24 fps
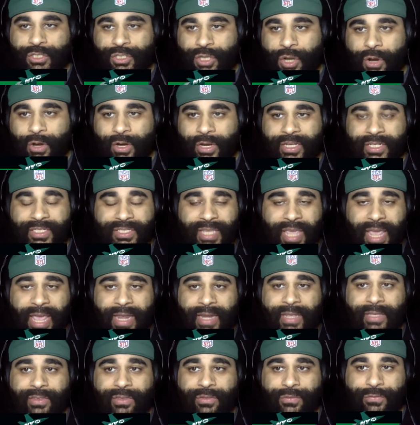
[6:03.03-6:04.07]
target,
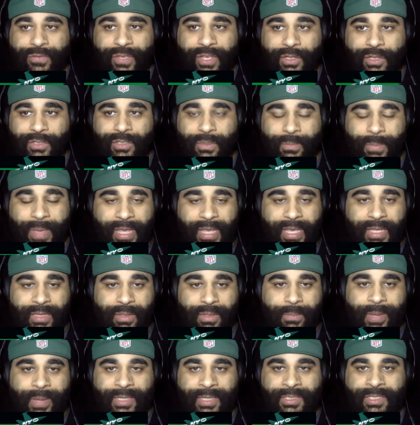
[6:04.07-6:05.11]
scanning the field and making the
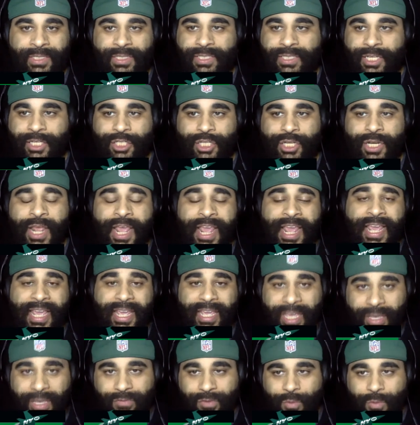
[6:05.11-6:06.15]
best decision?
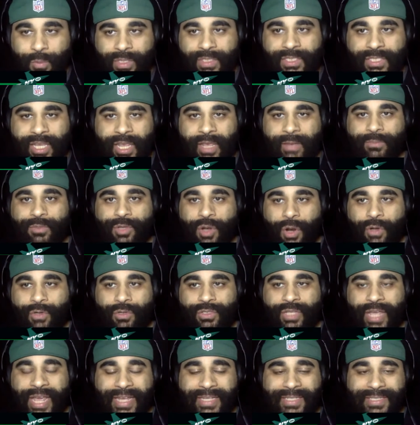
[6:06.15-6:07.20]
Even when Sam
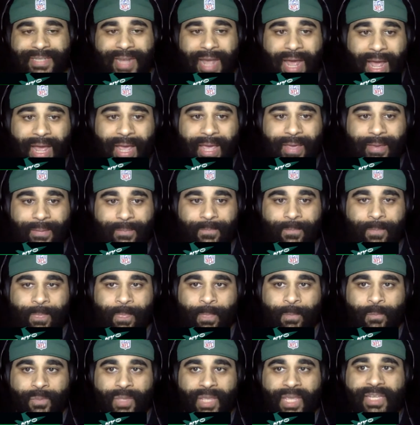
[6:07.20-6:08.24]
Darnold has time,
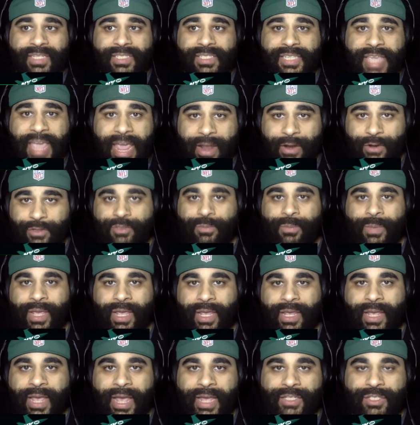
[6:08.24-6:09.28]
he scares
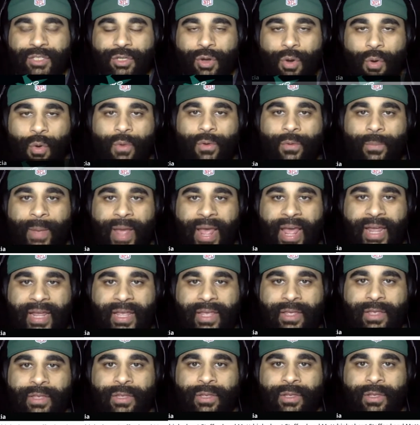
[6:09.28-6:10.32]
me as a quarterback,
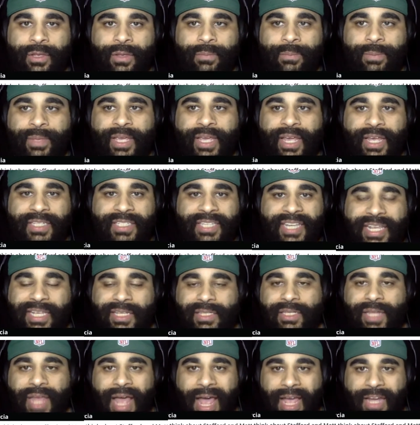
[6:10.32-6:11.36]
because he
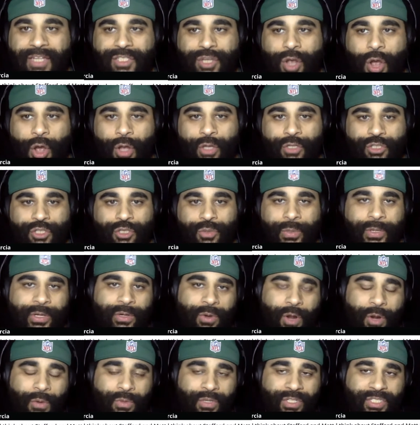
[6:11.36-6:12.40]
locks onto
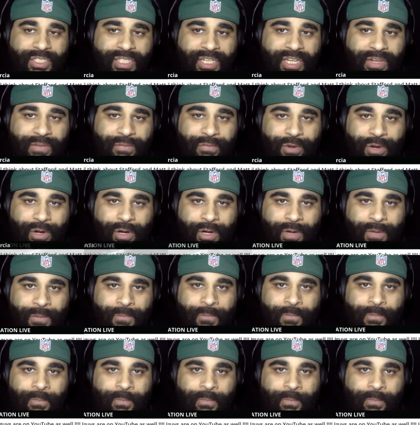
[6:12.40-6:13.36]
a receiver